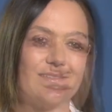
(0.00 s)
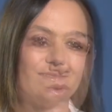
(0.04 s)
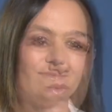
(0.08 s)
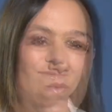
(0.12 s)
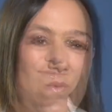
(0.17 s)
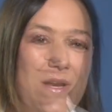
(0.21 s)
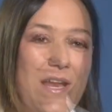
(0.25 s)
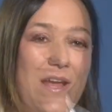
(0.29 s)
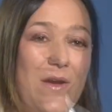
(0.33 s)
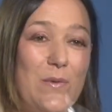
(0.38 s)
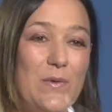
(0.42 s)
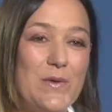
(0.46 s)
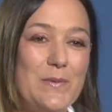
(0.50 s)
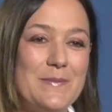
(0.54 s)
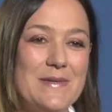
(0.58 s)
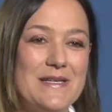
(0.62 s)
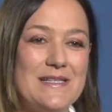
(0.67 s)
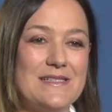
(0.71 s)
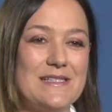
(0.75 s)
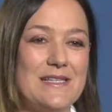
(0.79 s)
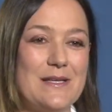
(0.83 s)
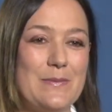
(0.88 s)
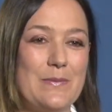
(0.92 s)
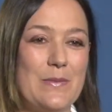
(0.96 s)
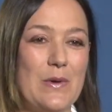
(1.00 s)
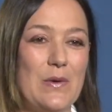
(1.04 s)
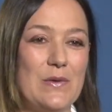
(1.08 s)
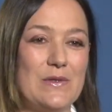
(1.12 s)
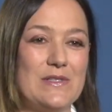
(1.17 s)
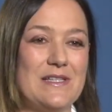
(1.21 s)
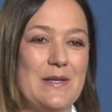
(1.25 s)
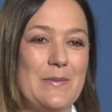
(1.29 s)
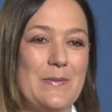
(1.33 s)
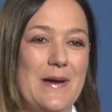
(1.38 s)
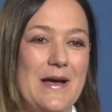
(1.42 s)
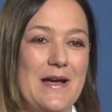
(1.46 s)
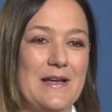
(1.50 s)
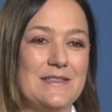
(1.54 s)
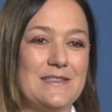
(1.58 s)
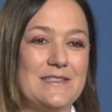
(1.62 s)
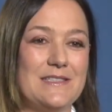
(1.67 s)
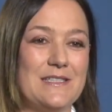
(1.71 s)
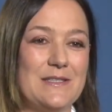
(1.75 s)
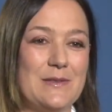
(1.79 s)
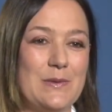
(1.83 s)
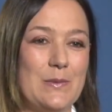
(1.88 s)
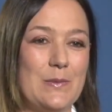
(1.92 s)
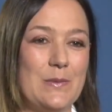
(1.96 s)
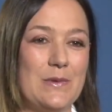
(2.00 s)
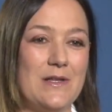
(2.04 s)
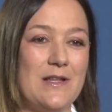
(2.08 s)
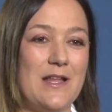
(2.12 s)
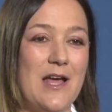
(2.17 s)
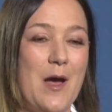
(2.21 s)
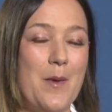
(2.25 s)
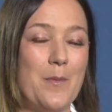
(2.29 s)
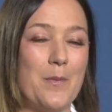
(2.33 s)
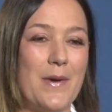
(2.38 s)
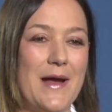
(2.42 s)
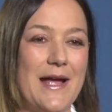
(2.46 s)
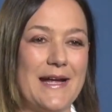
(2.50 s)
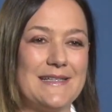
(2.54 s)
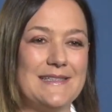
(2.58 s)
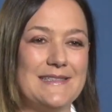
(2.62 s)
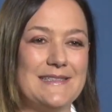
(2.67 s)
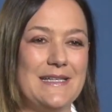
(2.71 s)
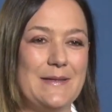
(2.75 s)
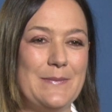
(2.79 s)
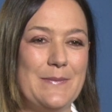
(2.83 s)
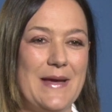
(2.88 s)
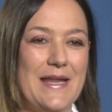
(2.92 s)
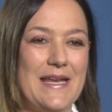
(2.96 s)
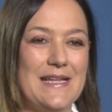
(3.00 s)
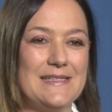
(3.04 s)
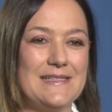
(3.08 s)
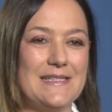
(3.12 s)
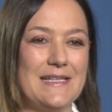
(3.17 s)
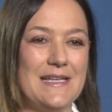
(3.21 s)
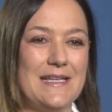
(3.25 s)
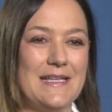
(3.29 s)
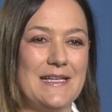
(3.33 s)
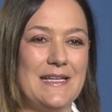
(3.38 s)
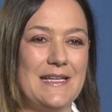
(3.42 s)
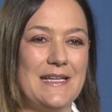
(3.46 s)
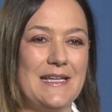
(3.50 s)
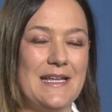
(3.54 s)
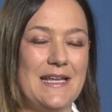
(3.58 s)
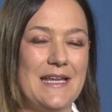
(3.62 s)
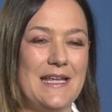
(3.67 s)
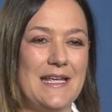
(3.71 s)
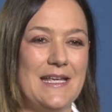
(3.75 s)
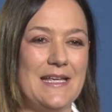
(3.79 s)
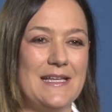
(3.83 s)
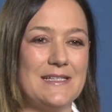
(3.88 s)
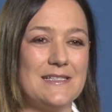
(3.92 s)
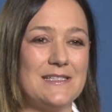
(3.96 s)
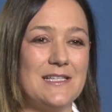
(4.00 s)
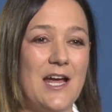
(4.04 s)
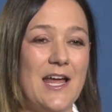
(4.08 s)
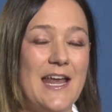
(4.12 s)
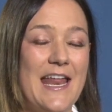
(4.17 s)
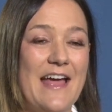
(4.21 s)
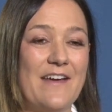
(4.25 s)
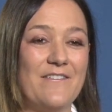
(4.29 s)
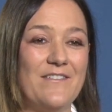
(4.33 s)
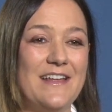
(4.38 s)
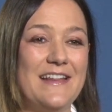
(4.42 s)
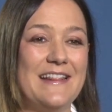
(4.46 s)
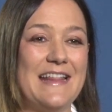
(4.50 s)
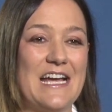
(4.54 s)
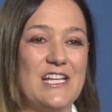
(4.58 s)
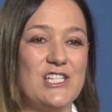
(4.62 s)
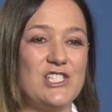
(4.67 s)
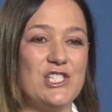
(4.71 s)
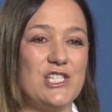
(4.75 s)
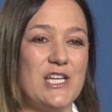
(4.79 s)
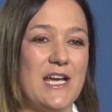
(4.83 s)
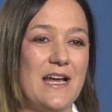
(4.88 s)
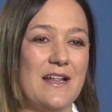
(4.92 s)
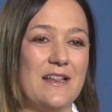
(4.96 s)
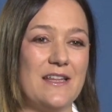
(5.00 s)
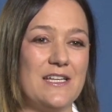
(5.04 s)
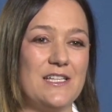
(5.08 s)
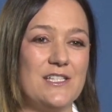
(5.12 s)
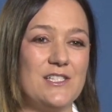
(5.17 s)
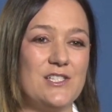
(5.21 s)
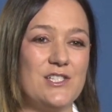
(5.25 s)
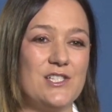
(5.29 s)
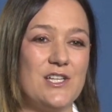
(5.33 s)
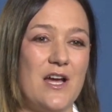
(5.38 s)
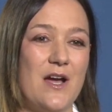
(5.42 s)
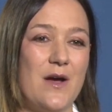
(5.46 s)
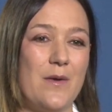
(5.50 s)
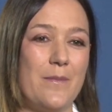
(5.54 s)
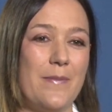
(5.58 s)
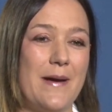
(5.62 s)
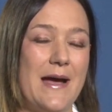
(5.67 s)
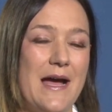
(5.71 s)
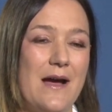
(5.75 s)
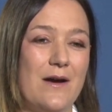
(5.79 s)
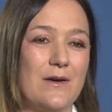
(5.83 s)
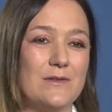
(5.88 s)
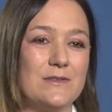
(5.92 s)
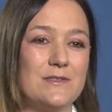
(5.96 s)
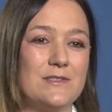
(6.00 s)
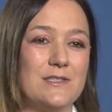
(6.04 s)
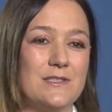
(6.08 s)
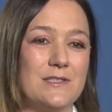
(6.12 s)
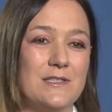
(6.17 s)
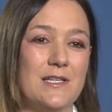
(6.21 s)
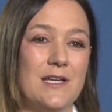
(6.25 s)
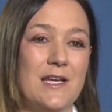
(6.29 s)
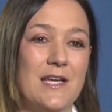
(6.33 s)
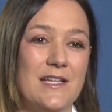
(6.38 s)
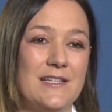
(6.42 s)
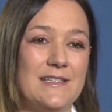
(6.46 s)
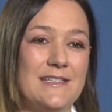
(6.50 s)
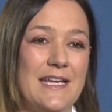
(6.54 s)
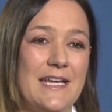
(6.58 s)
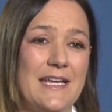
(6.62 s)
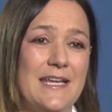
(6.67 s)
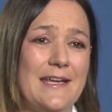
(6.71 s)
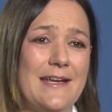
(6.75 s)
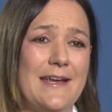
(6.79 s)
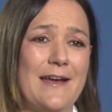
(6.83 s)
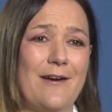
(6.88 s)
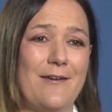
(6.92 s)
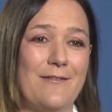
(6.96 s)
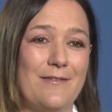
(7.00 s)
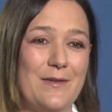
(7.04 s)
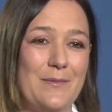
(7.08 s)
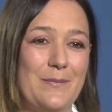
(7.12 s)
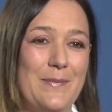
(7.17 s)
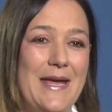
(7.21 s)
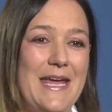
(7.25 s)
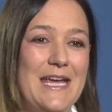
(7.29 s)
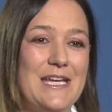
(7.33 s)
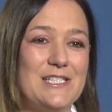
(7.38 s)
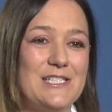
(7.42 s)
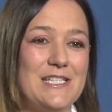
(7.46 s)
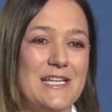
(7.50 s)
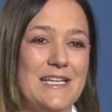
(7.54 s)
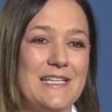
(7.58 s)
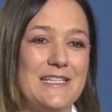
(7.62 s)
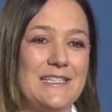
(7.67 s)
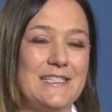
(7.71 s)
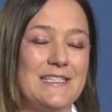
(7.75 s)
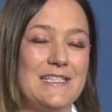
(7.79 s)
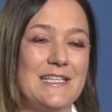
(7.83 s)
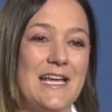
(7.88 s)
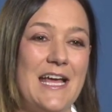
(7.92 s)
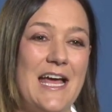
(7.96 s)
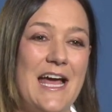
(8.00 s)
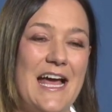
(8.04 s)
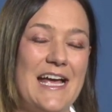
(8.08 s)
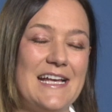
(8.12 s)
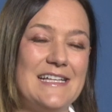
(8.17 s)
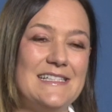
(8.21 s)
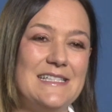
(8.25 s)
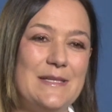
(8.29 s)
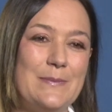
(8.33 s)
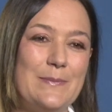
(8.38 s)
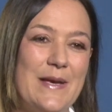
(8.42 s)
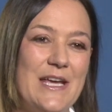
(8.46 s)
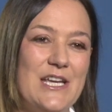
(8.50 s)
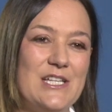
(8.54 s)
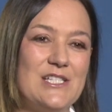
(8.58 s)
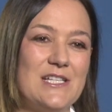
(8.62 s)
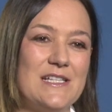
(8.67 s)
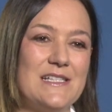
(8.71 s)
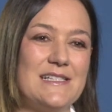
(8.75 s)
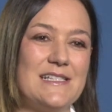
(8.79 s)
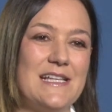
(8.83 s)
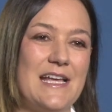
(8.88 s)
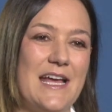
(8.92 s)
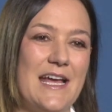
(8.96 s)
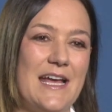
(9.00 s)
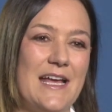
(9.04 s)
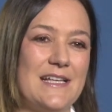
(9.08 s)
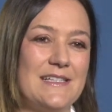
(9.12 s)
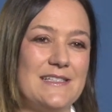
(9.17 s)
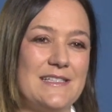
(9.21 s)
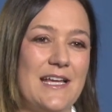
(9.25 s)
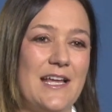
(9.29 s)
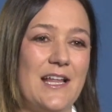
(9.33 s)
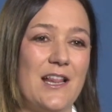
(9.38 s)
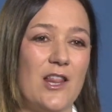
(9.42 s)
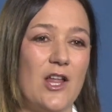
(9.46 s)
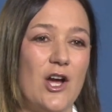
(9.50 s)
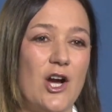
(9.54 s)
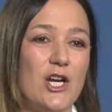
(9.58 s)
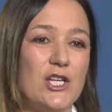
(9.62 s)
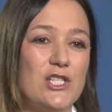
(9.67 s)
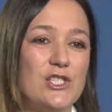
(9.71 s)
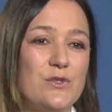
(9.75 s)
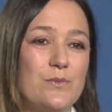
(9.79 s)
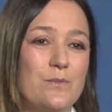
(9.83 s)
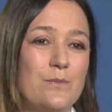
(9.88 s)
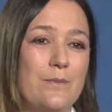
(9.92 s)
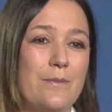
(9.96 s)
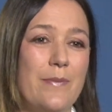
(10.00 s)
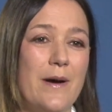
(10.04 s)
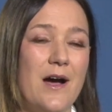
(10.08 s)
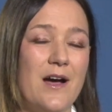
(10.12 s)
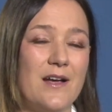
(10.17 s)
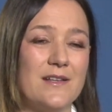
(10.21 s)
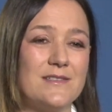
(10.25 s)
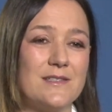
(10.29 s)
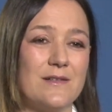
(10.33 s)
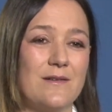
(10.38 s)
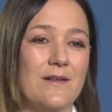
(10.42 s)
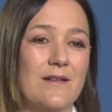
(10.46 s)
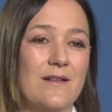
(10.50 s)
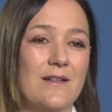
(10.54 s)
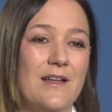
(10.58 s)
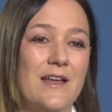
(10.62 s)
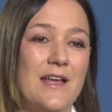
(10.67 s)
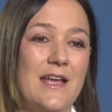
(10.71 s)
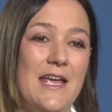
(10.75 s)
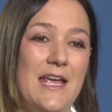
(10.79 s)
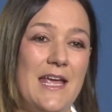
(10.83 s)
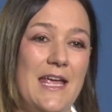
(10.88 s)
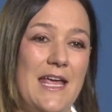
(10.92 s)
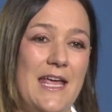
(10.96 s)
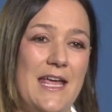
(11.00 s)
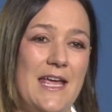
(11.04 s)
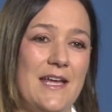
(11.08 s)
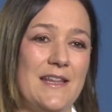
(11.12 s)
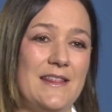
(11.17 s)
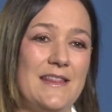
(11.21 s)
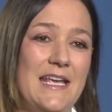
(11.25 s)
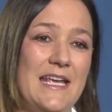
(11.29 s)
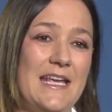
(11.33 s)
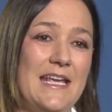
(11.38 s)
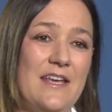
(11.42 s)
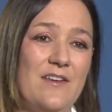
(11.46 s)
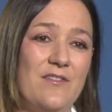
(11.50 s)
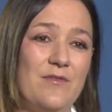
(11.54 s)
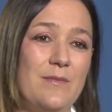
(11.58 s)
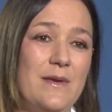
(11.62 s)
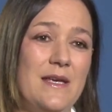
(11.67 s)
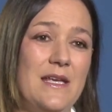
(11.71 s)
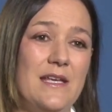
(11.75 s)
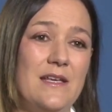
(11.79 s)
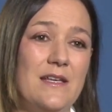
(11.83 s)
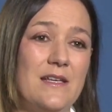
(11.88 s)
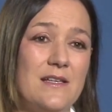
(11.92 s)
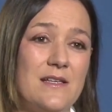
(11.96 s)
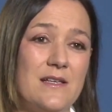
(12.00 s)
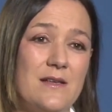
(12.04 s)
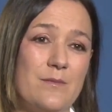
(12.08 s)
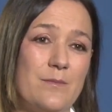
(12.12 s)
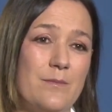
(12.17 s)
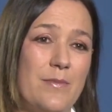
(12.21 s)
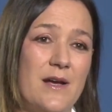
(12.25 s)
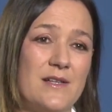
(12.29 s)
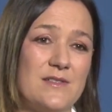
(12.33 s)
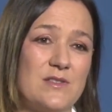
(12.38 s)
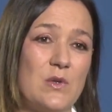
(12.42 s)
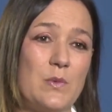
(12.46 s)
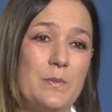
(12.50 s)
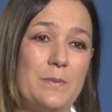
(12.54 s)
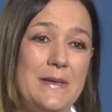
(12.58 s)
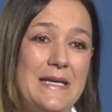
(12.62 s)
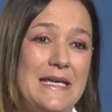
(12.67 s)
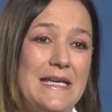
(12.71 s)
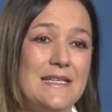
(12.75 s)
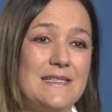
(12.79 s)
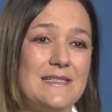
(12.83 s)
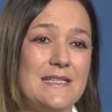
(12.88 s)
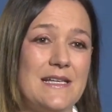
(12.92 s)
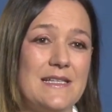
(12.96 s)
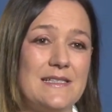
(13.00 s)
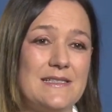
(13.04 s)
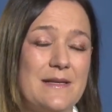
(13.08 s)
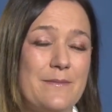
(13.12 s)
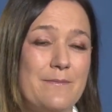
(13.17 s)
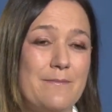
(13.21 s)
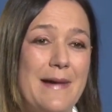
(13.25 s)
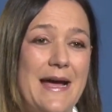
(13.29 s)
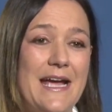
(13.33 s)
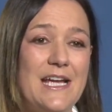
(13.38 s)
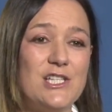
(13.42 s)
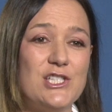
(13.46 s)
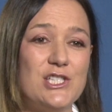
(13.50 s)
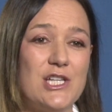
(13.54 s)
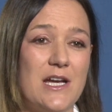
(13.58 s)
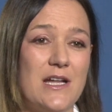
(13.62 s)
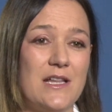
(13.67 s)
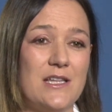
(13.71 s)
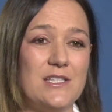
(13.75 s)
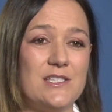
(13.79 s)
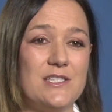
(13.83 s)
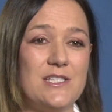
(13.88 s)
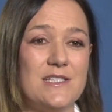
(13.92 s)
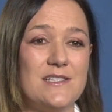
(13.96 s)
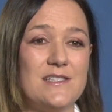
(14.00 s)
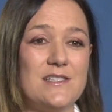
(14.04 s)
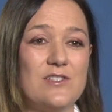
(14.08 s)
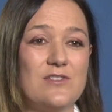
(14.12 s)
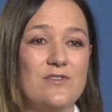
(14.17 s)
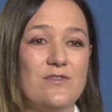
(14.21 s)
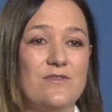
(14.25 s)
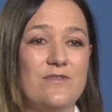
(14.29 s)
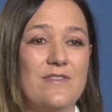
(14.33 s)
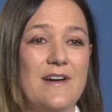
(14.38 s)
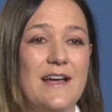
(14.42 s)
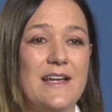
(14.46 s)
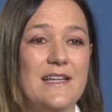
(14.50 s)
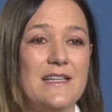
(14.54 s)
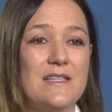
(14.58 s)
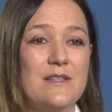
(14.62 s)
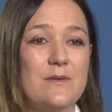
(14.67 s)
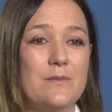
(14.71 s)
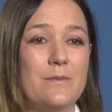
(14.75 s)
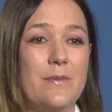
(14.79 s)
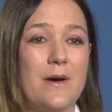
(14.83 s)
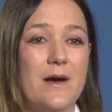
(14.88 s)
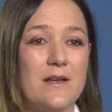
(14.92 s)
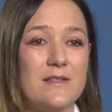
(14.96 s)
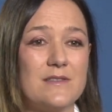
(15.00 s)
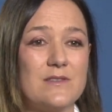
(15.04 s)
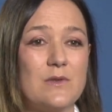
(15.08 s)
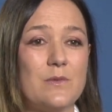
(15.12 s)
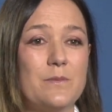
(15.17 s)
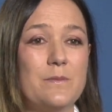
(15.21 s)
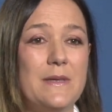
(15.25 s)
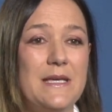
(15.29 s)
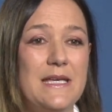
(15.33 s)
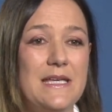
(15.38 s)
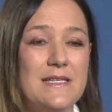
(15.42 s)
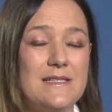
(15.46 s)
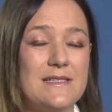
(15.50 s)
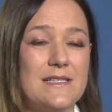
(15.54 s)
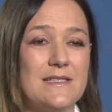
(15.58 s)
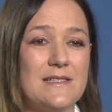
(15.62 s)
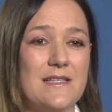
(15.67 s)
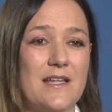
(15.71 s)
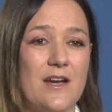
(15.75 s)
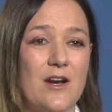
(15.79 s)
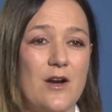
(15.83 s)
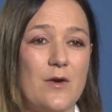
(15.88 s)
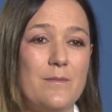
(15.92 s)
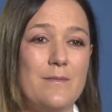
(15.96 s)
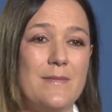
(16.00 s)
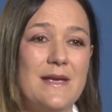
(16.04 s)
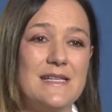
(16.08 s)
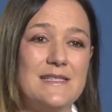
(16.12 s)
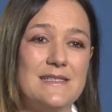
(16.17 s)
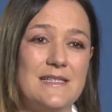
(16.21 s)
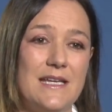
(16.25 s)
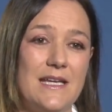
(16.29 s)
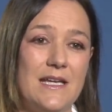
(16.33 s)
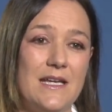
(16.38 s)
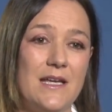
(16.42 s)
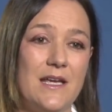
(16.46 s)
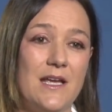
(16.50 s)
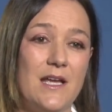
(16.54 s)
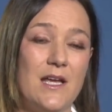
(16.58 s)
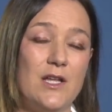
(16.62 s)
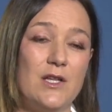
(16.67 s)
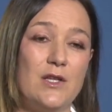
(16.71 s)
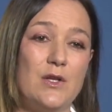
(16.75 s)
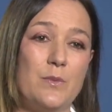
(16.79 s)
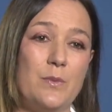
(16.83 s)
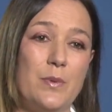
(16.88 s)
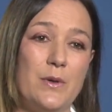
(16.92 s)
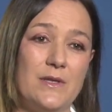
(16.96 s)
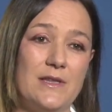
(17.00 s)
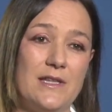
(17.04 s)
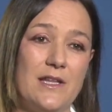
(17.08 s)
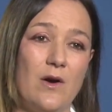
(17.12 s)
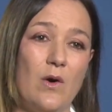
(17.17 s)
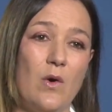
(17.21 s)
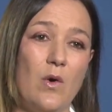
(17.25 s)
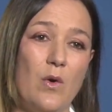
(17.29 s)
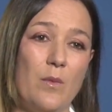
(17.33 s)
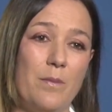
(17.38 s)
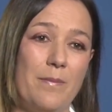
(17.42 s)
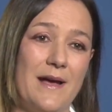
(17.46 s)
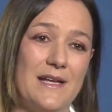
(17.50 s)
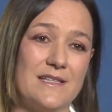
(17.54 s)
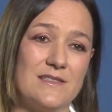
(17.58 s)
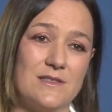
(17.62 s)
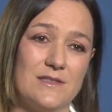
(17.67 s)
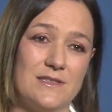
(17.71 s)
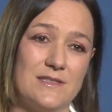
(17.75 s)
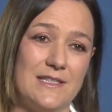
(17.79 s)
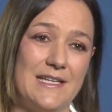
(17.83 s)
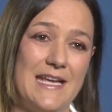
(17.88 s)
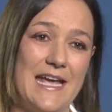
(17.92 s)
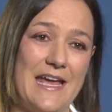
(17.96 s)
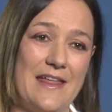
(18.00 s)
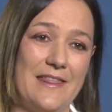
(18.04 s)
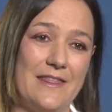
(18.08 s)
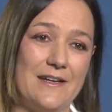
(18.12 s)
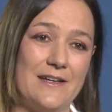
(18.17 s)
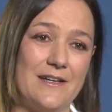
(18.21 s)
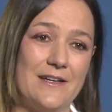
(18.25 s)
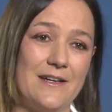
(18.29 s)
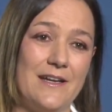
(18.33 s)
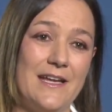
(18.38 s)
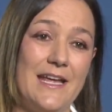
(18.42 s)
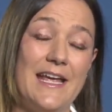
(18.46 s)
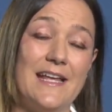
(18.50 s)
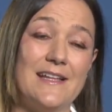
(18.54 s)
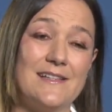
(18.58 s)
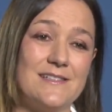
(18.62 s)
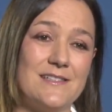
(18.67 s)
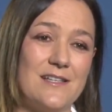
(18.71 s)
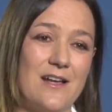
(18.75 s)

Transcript: What I would miss the most about not practicing medicine is not having that challenge about taking care of the patient. I see patients as a large puzzle, and they give me puzzle pieces, and my challenge is to find the puzzle pieces that are missing to put the whole puzzle together and